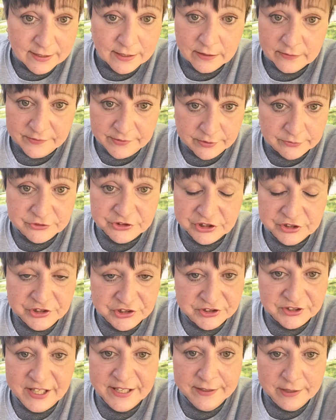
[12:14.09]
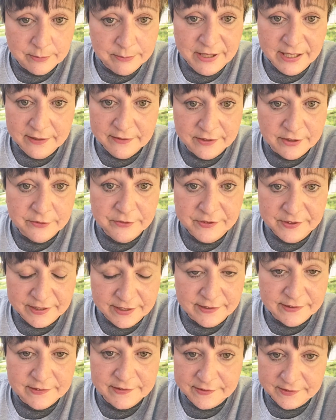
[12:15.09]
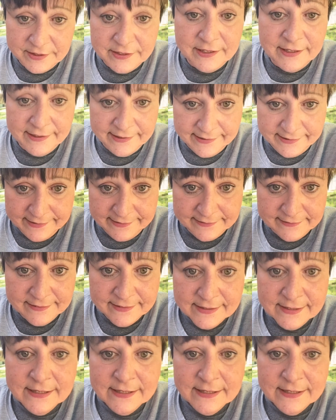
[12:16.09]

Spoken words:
So just think about those things again.